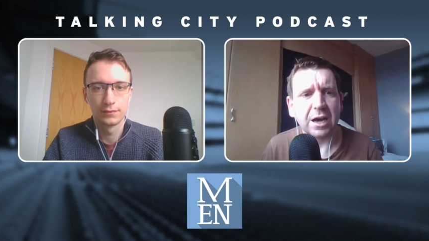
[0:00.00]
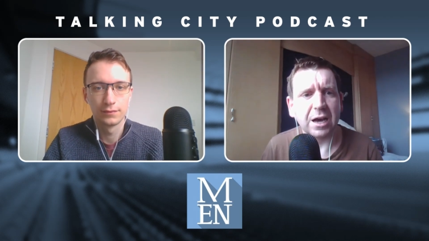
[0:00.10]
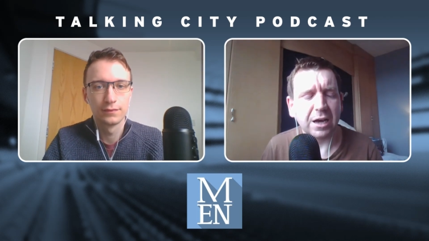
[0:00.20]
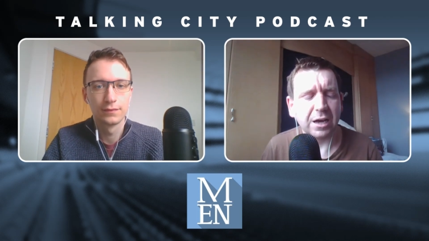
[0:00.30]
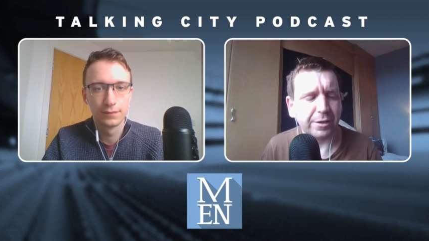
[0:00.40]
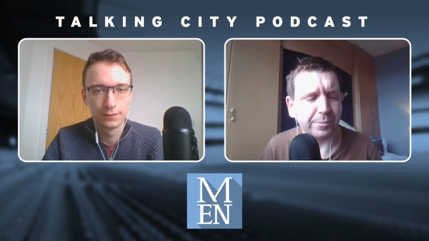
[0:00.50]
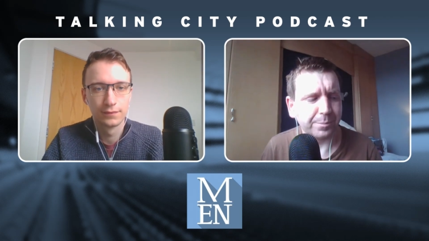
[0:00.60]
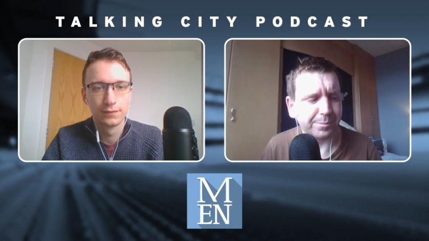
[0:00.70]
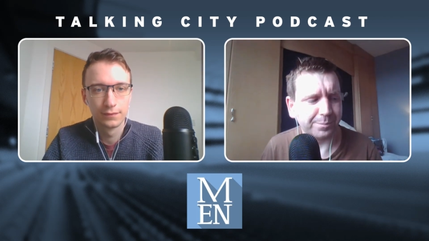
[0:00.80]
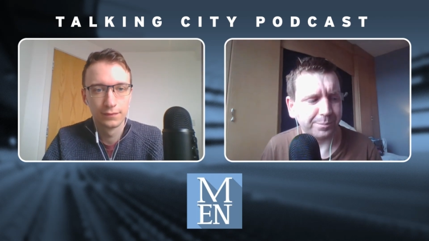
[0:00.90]

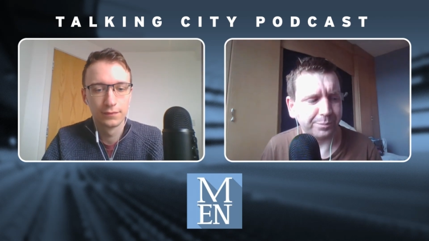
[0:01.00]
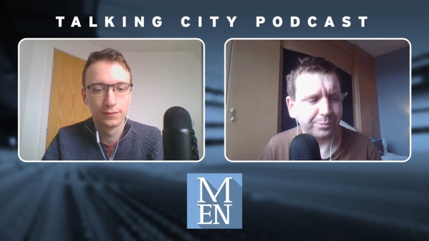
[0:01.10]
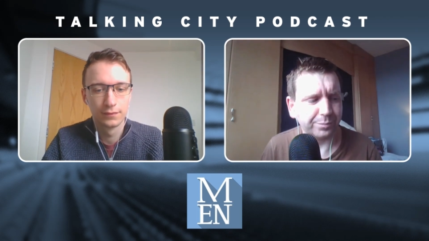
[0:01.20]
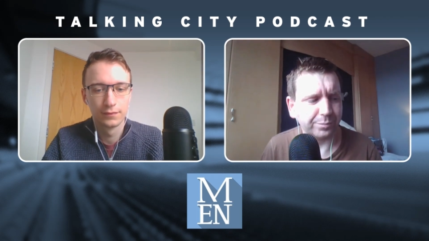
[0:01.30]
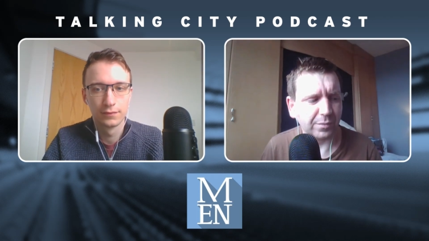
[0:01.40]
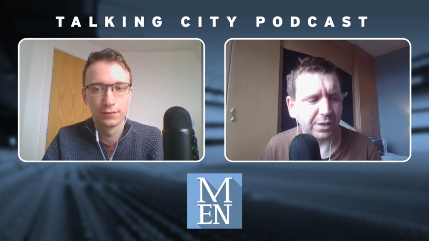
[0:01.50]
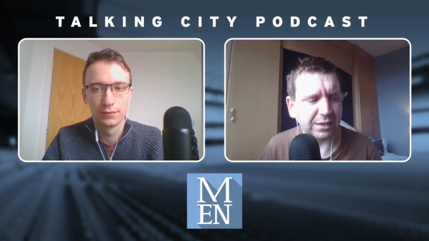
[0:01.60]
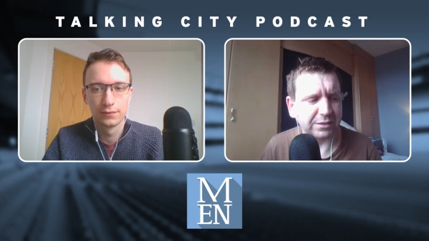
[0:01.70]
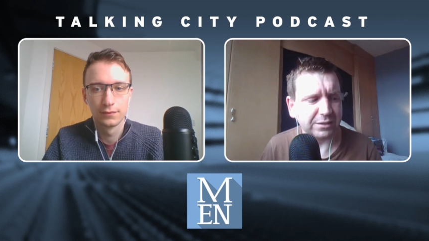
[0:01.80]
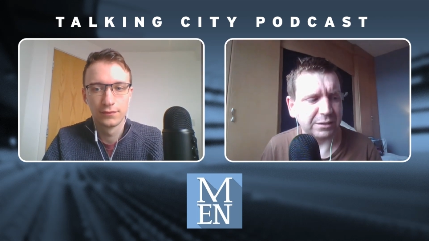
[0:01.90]
Speaker 1: Um,
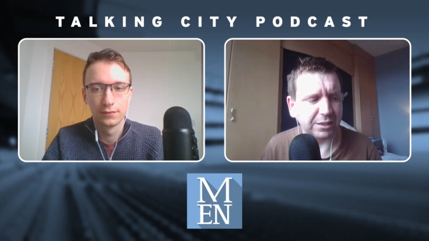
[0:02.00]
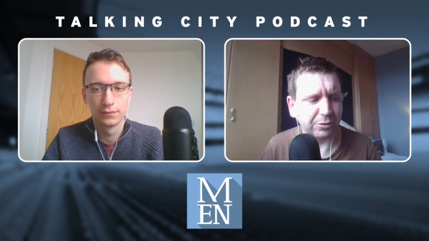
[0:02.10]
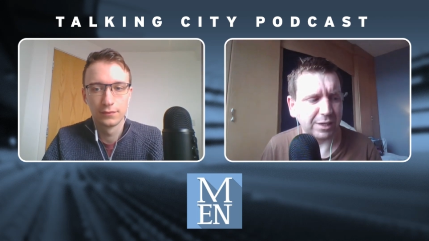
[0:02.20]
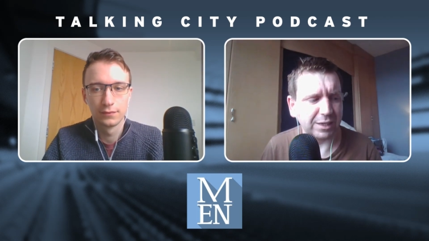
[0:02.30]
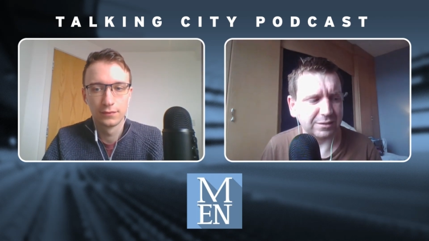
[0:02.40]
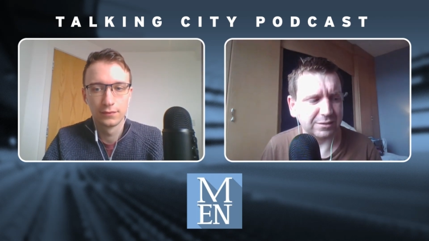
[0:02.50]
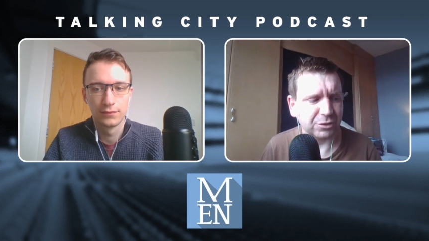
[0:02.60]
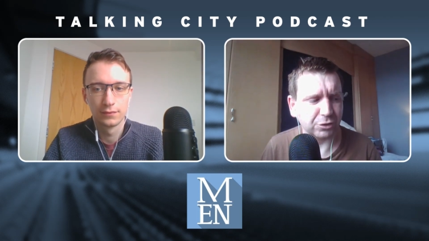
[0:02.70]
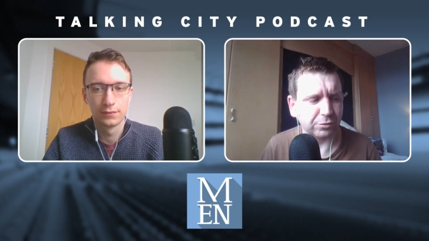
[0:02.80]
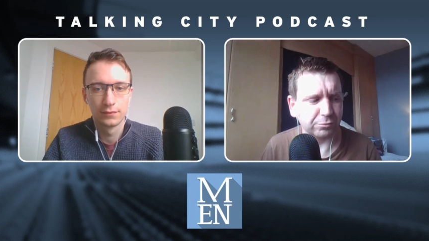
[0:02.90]
you know, I
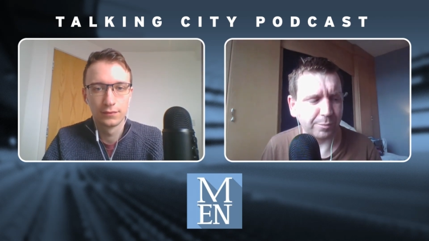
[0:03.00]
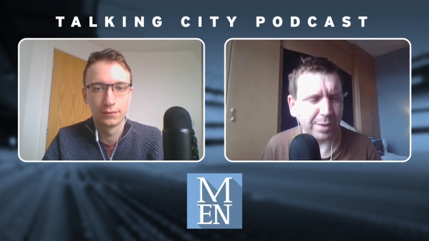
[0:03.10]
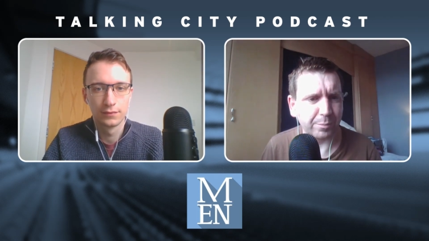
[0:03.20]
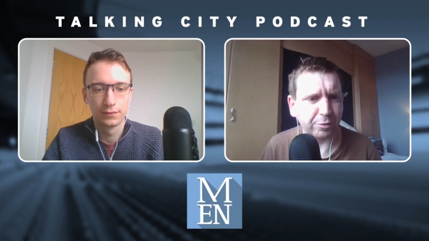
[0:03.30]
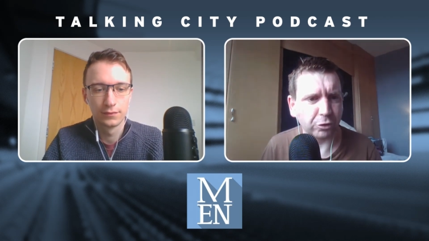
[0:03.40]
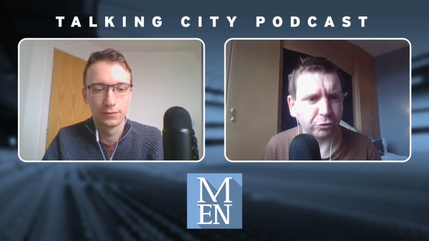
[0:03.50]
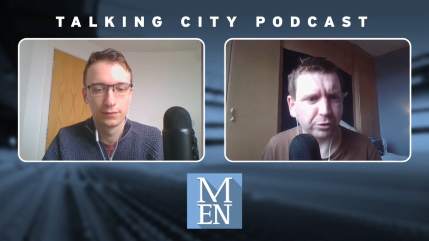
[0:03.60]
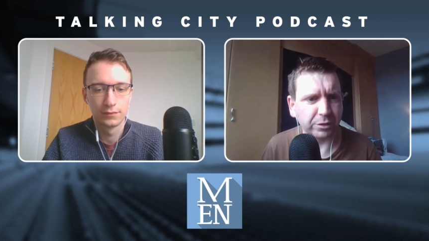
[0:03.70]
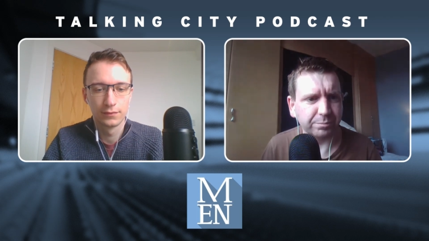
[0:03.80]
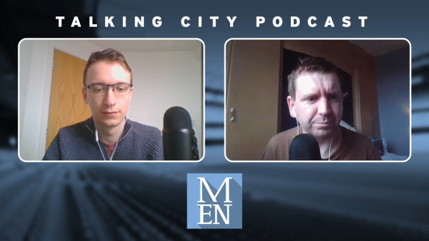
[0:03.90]
sort of remember
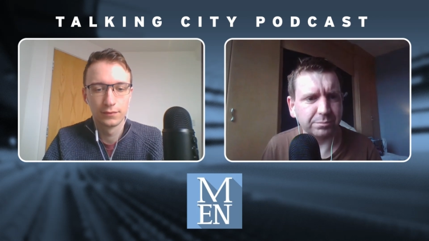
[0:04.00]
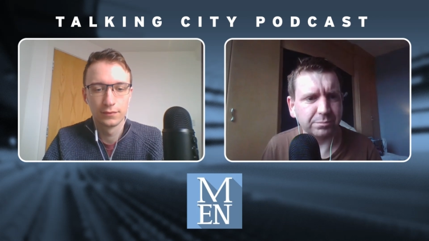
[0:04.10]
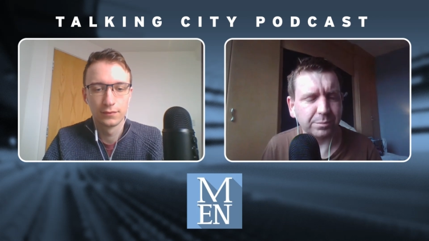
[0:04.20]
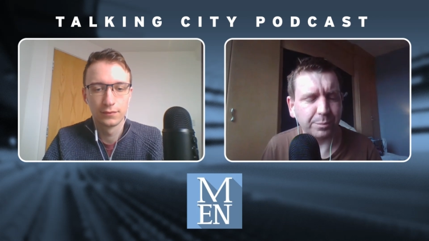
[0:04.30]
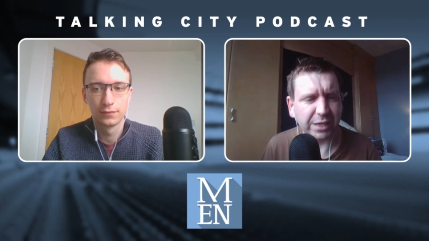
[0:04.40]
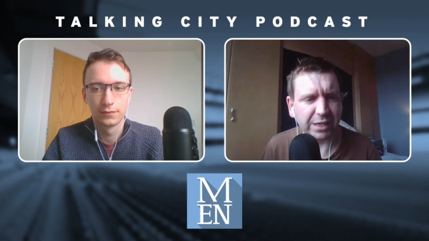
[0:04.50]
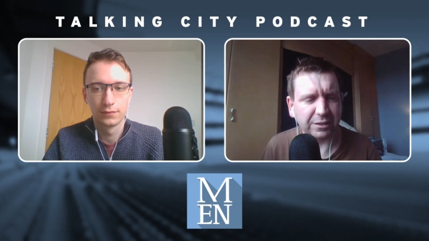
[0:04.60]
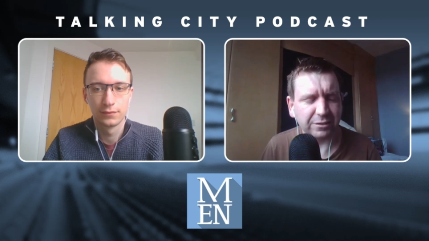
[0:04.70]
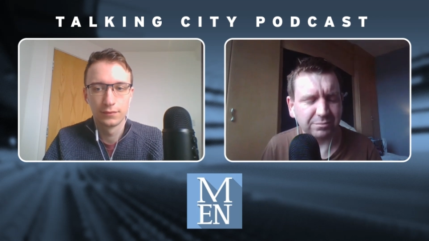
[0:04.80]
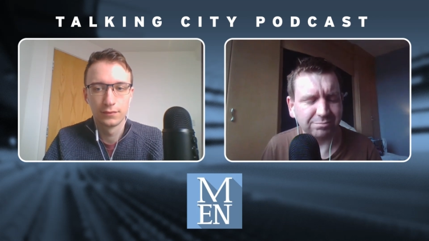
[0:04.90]
Rodri
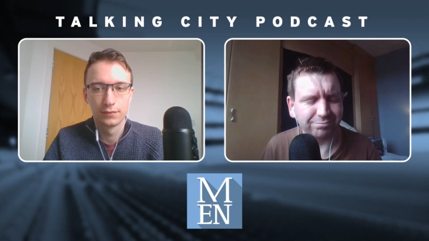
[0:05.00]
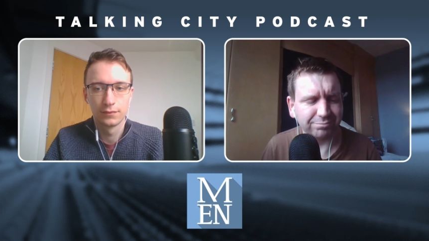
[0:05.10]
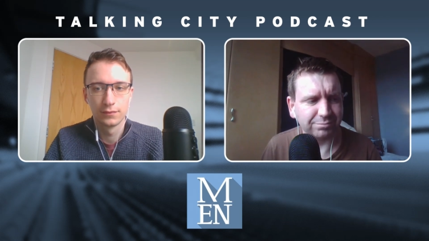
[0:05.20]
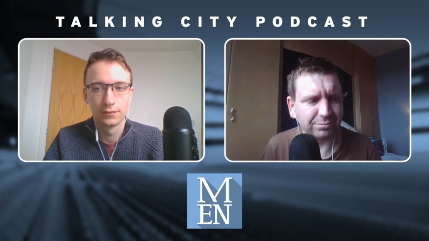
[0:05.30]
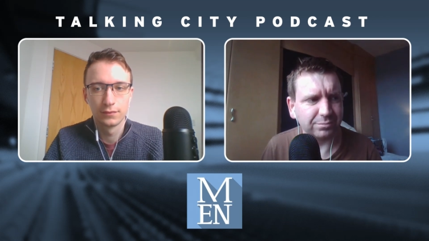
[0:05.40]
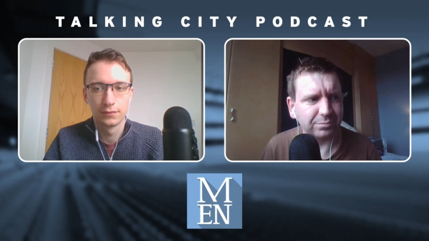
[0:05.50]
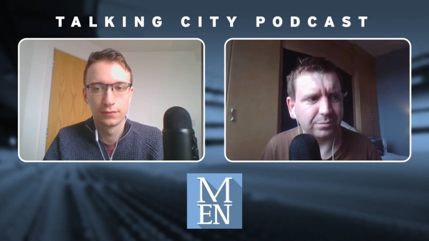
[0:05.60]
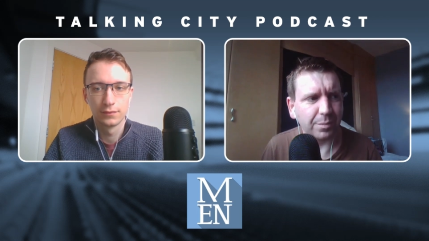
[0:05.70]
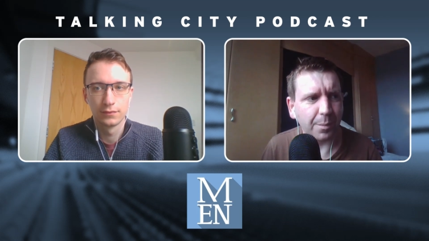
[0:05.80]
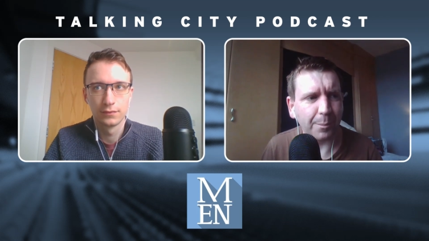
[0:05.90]
being
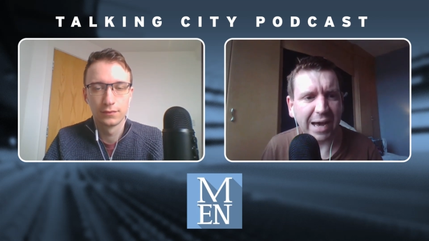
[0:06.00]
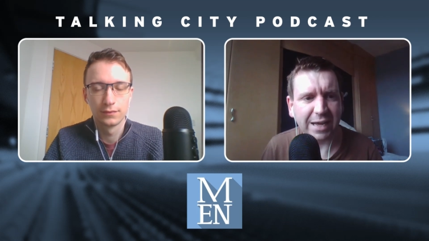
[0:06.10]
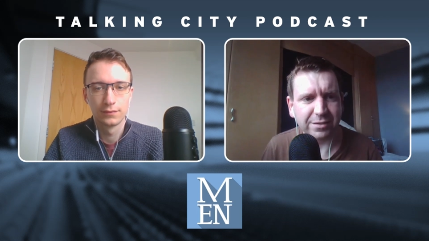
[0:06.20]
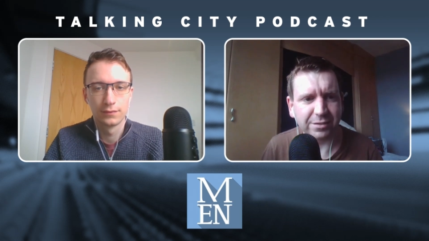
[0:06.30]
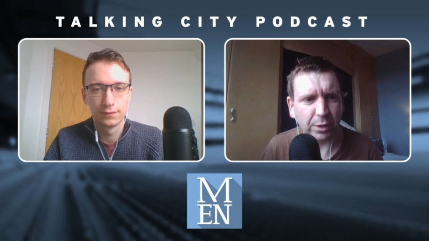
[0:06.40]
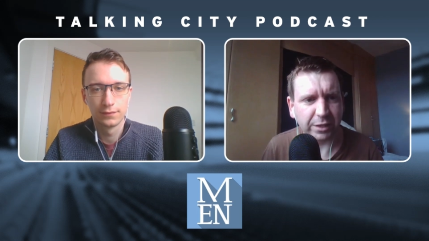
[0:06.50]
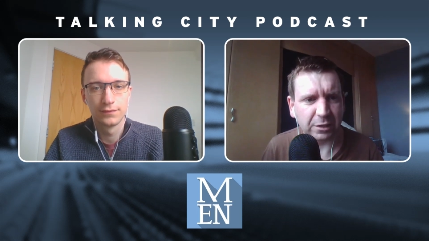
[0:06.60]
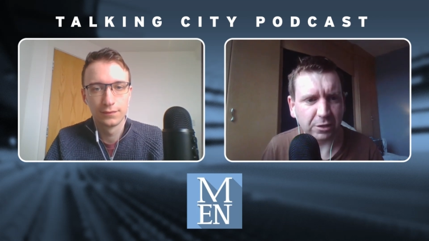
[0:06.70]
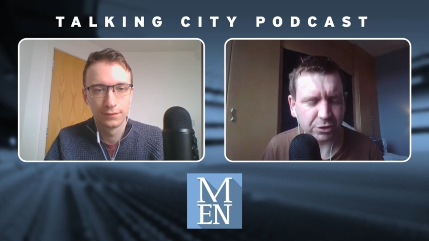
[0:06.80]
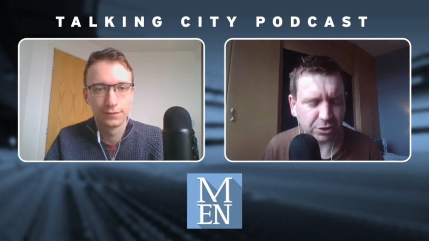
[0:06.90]
bad when
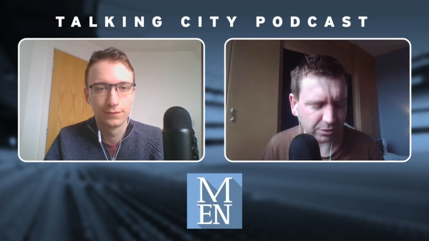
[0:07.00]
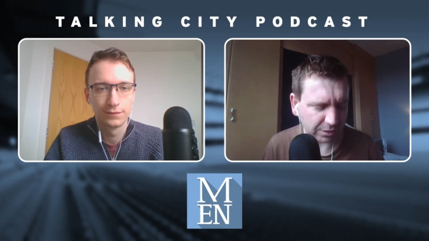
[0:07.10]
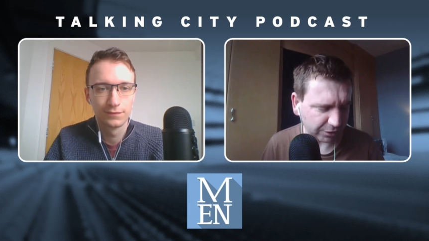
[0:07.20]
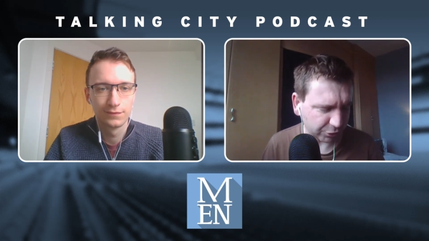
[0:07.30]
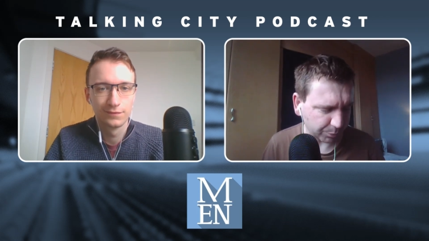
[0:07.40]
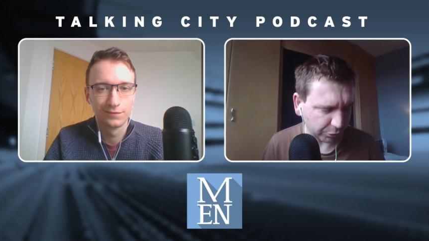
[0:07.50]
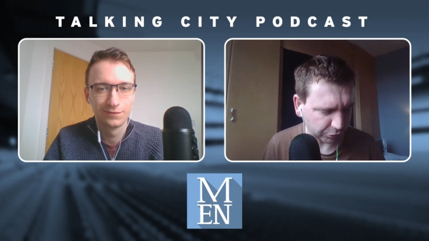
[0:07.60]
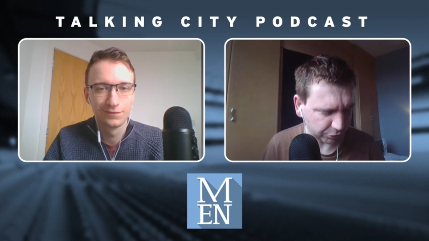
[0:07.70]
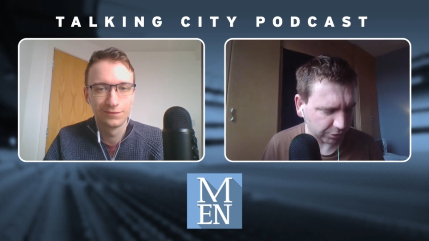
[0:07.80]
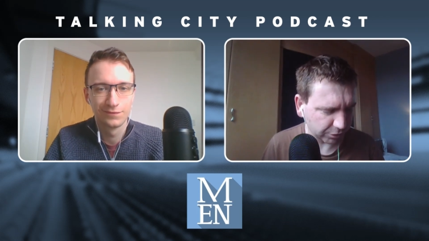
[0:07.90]
they lost at,
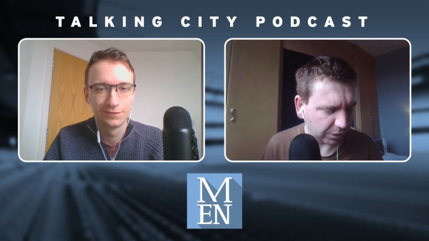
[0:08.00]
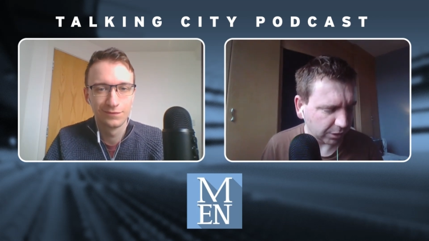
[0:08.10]
Spurs,